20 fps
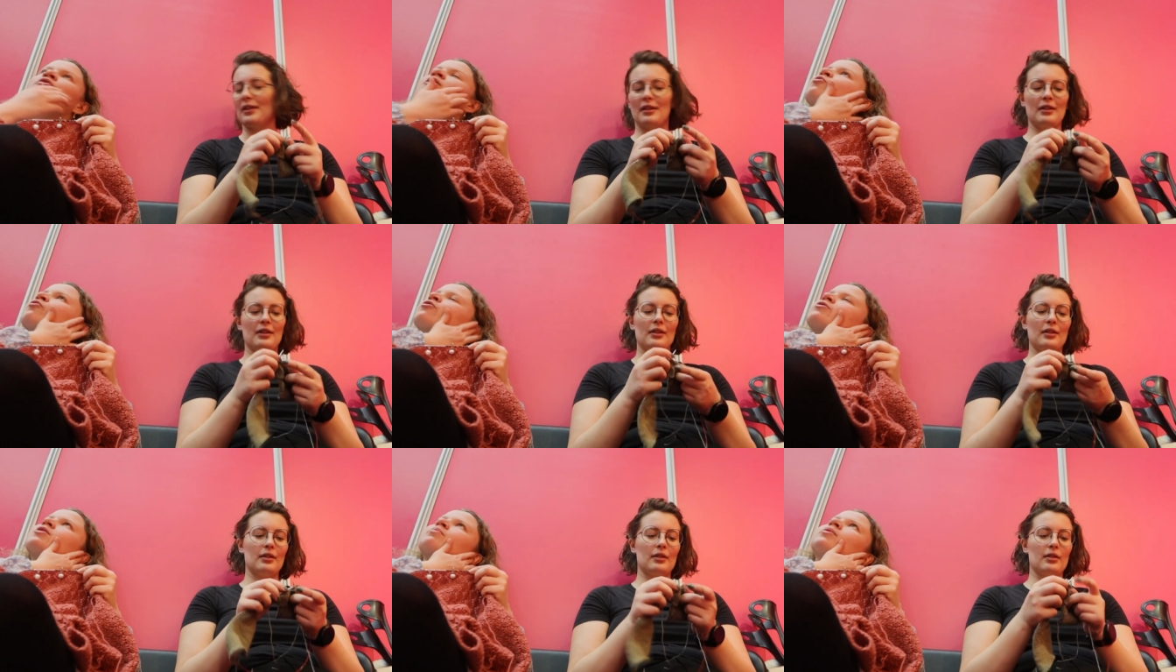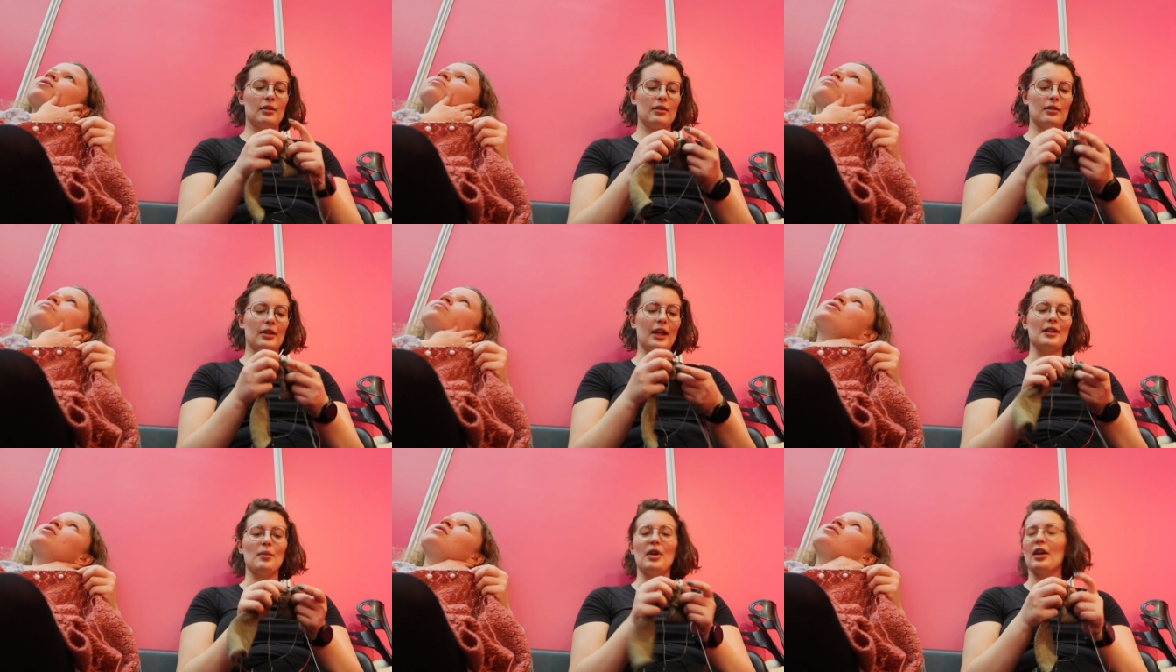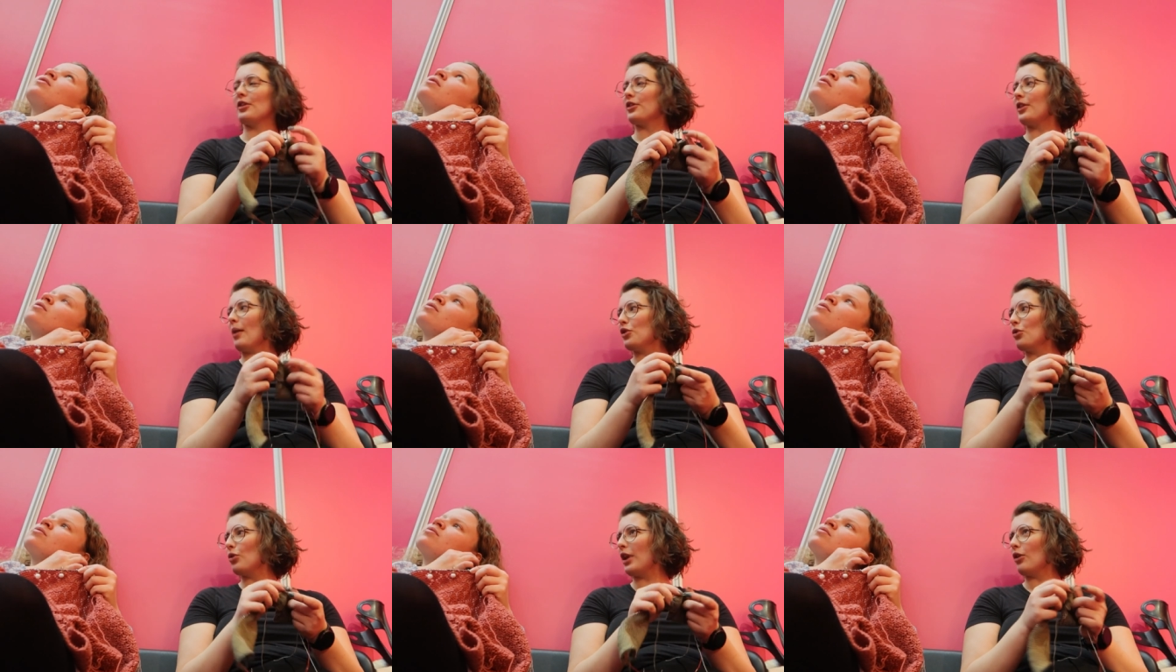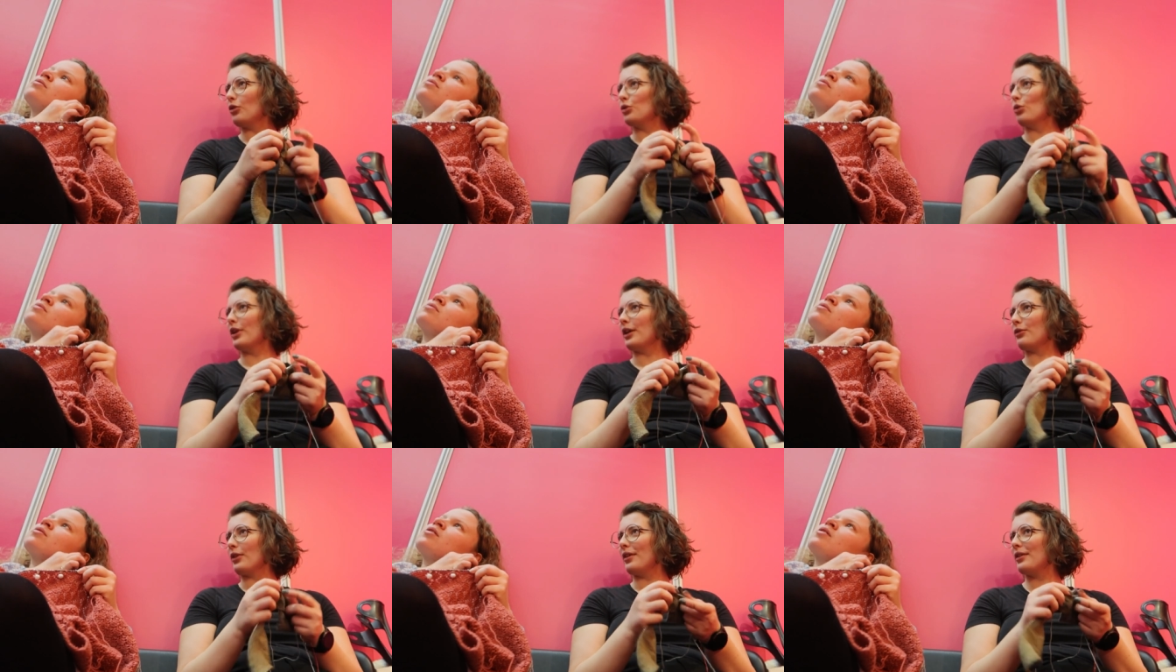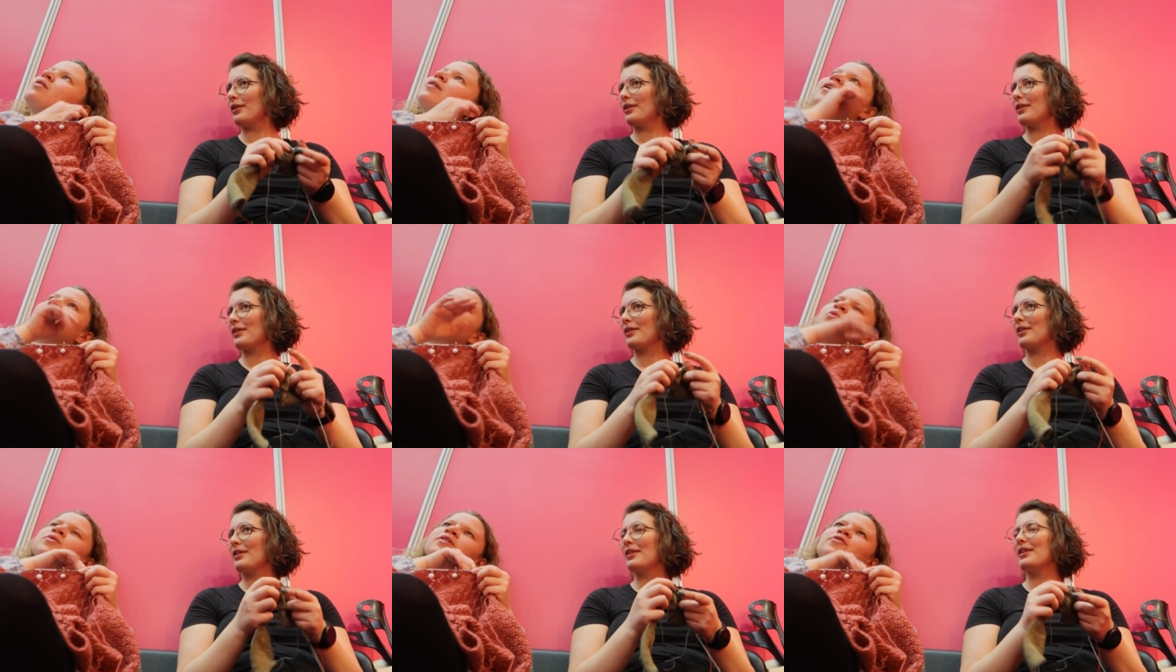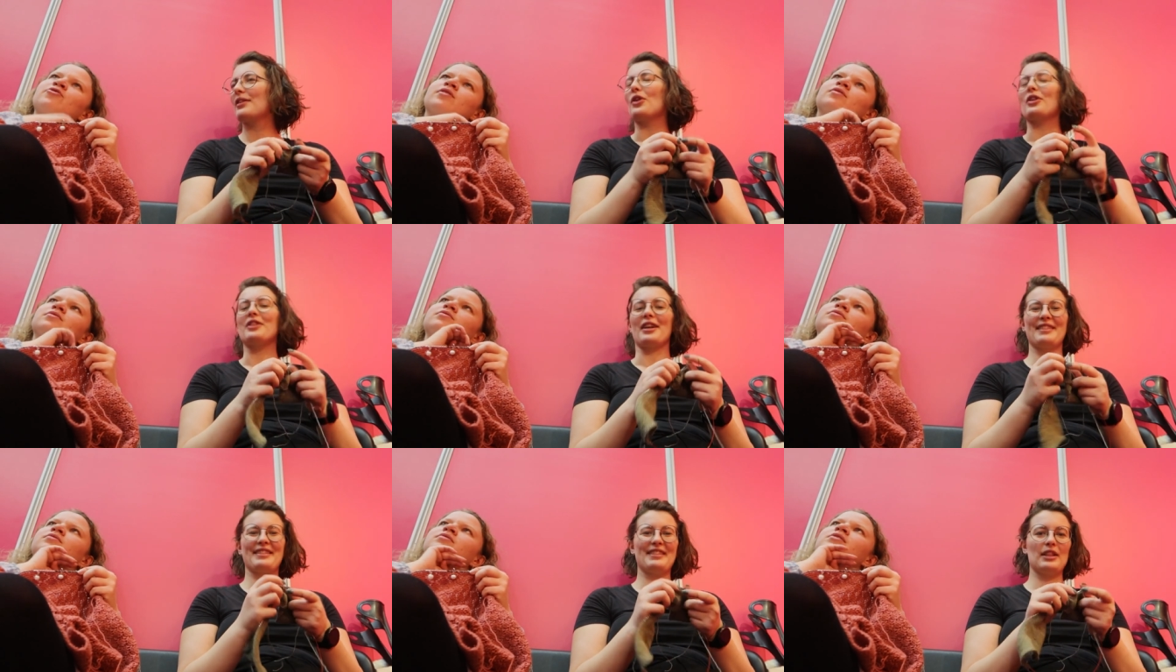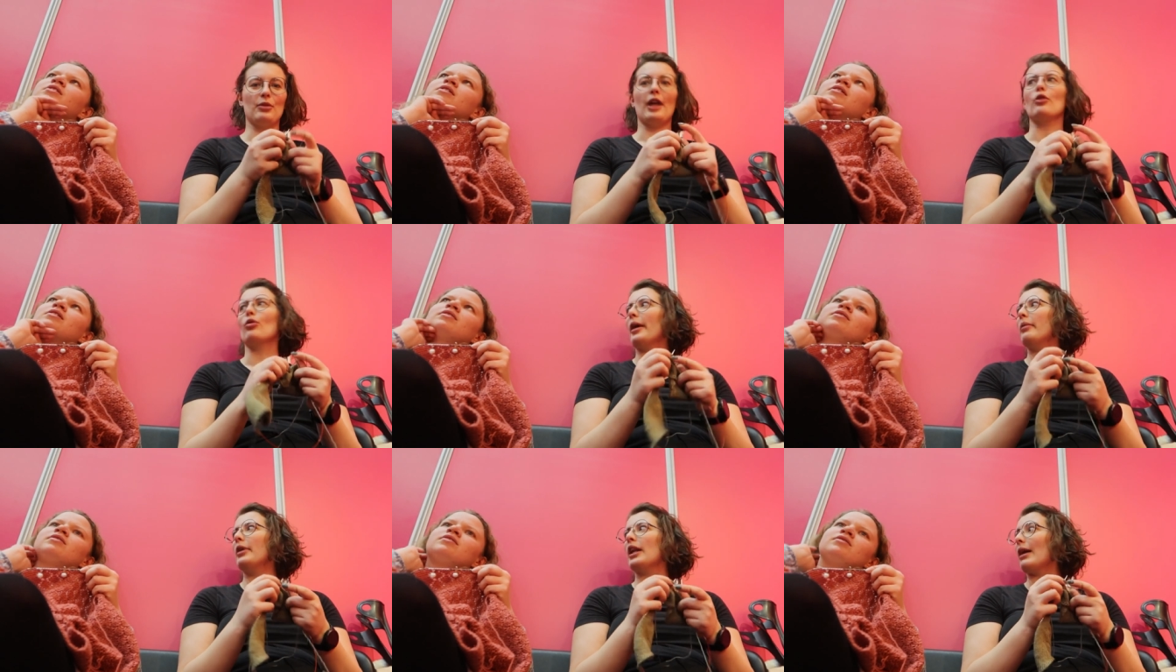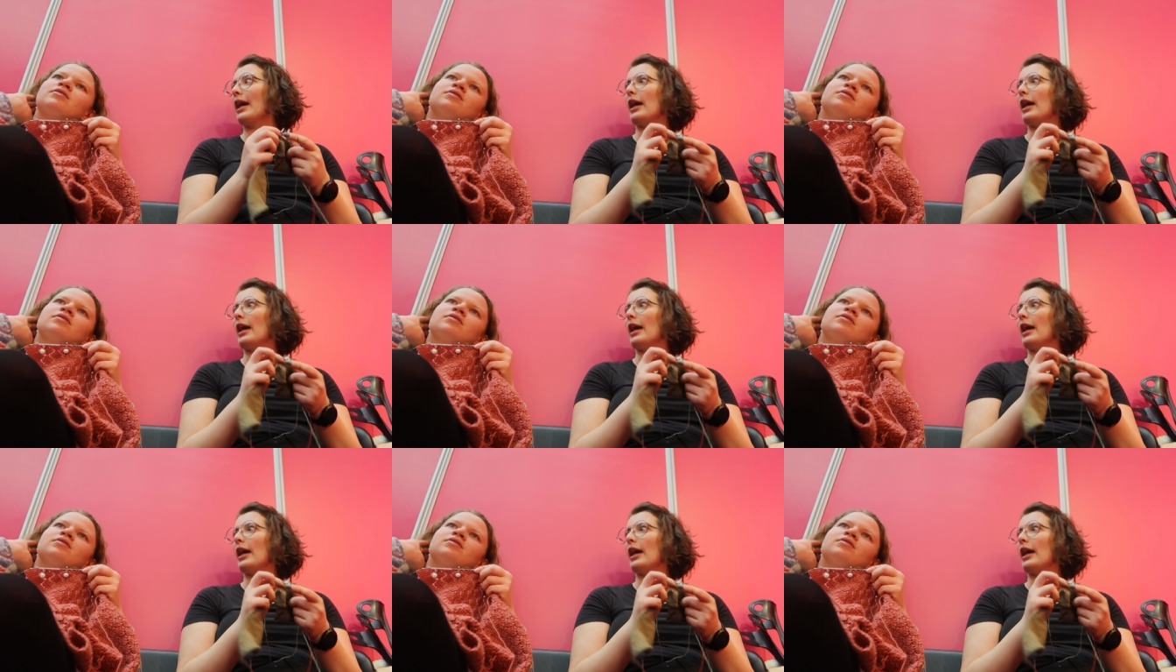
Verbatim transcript: they just had one in Aarhus as well, and I